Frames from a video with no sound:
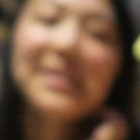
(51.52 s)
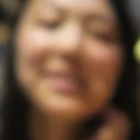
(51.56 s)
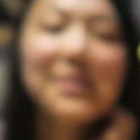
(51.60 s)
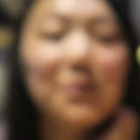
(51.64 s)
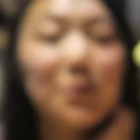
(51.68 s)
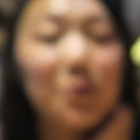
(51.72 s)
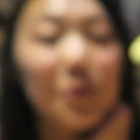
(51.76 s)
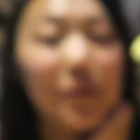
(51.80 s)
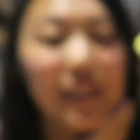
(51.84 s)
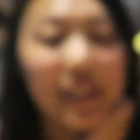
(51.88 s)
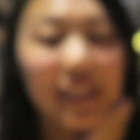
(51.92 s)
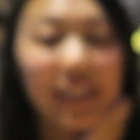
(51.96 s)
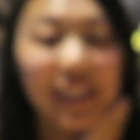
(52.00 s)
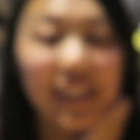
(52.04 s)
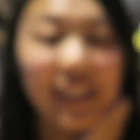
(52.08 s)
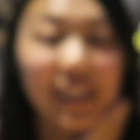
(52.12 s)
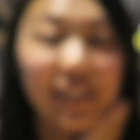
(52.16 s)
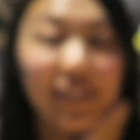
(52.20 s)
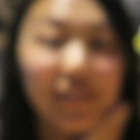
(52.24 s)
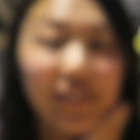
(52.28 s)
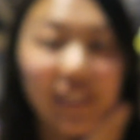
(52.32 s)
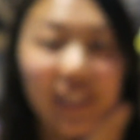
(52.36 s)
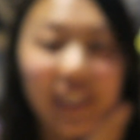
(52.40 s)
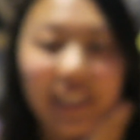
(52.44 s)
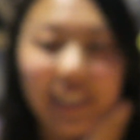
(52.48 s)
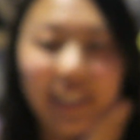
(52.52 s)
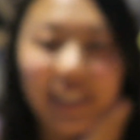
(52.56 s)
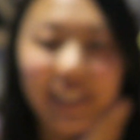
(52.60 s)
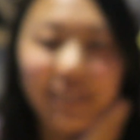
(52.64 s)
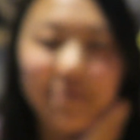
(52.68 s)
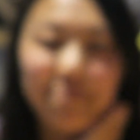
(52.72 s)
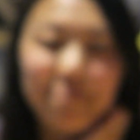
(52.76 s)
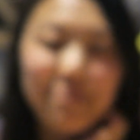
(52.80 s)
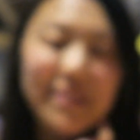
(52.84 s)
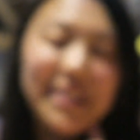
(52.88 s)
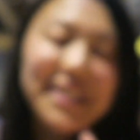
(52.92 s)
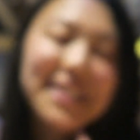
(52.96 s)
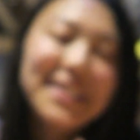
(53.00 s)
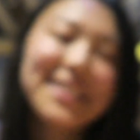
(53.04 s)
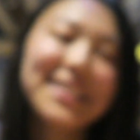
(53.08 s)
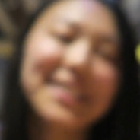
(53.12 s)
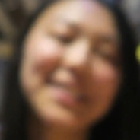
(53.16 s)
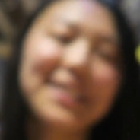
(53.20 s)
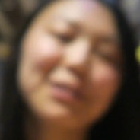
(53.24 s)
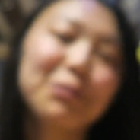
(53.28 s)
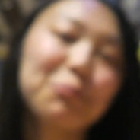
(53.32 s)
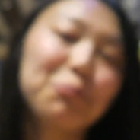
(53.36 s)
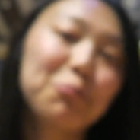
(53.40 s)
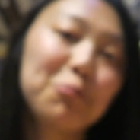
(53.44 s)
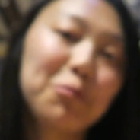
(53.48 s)
is really convenient because
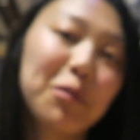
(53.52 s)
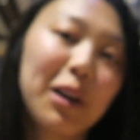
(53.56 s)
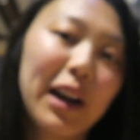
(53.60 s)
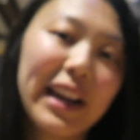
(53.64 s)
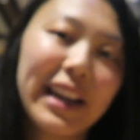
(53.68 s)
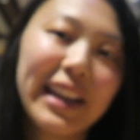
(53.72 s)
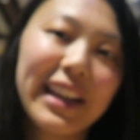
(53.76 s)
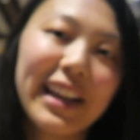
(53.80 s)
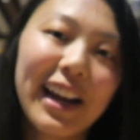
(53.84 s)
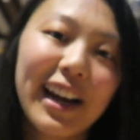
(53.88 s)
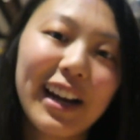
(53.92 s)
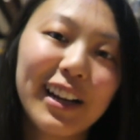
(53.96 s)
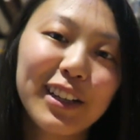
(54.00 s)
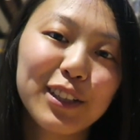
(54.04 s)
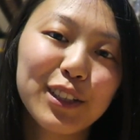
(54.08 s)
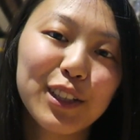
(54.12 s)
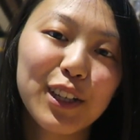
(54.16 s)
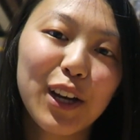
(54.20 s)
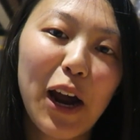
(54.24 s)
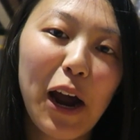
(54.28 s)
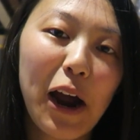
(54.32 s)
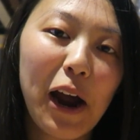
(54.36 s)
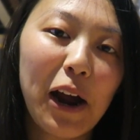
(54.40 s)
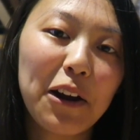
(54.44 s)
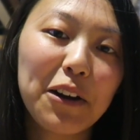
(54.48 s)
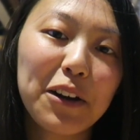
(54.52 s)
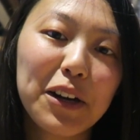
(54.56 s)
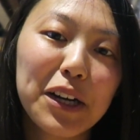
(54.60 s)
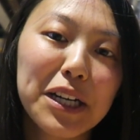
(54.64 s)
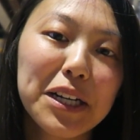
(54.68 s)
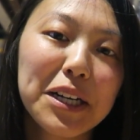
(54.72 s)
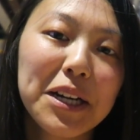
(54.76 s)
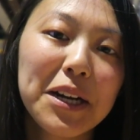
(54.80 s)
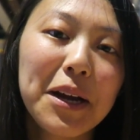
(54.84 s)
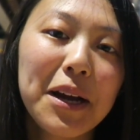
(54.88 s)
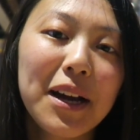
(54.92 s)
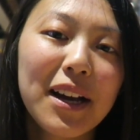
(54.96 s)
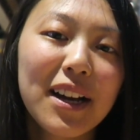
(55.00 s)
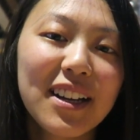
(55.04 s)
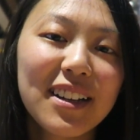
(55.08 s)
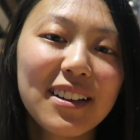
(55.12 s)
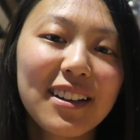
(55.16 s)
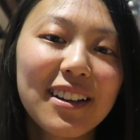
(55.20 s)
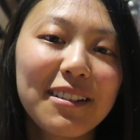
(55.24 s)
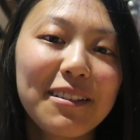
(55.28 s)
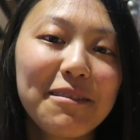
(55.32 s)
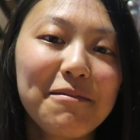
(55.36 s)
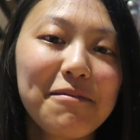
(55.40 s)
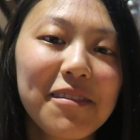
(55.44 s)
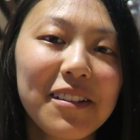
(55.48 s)
it's right under our
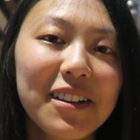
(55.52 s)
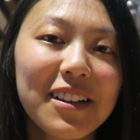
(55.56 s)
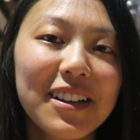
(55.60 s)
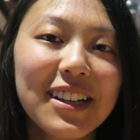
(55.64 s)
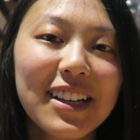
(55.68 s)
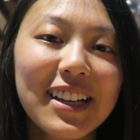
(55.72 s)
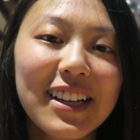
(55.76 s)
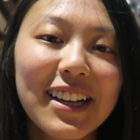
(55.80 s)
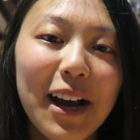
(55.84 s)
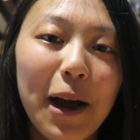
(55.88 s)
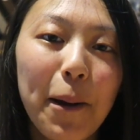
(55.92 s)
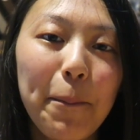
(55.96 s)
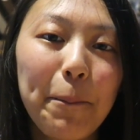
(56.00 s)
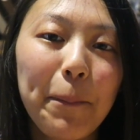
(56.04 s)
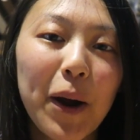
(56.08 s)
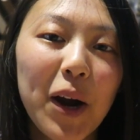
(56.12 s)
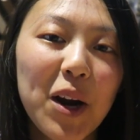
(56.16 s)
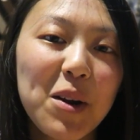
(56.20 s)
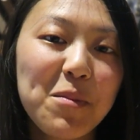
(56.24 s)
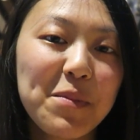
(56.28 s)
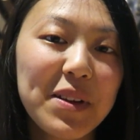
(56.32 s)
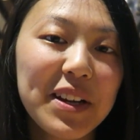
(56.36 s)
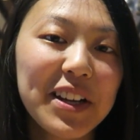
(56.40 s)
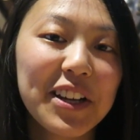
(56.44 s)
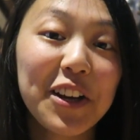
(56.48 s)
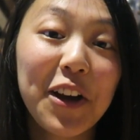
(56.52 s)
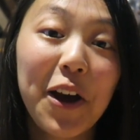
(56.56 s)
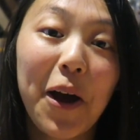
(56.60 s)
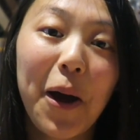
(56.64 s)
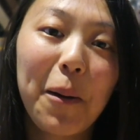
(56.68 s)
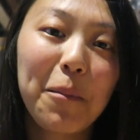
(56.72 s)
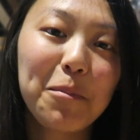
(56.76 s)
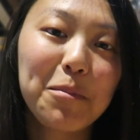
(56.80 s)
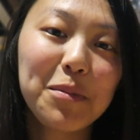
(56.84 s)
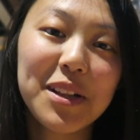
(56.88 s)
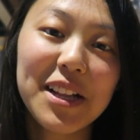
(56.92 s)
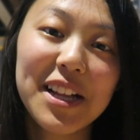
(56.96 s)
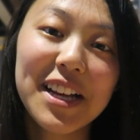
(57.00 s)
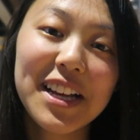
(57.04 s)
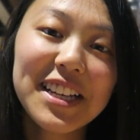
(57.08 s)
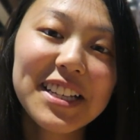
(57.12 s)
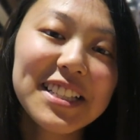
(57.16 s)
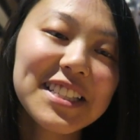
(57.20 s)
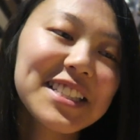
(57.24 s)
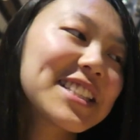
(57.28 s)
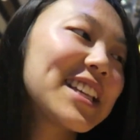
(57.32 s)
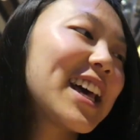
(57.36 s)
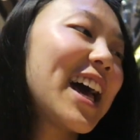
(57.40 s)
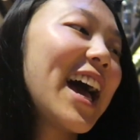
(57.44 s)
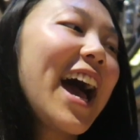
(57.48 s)
apartment complex.
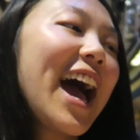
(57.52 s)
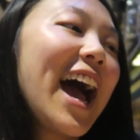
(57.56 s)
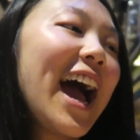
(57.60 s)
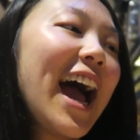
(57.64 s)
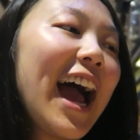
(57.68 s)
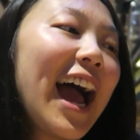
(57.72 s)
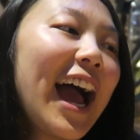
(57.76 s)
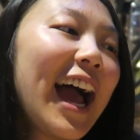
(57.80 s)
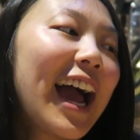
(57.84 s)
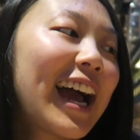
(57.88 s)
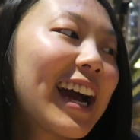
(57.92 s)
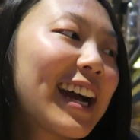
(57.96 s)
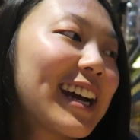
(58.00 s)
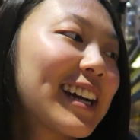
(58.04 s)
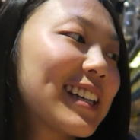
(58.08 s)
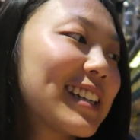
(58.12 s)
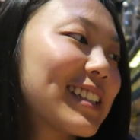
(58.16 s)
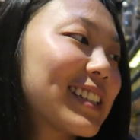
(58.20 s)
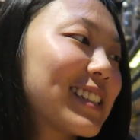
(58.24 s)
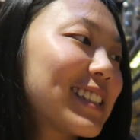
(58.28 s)
And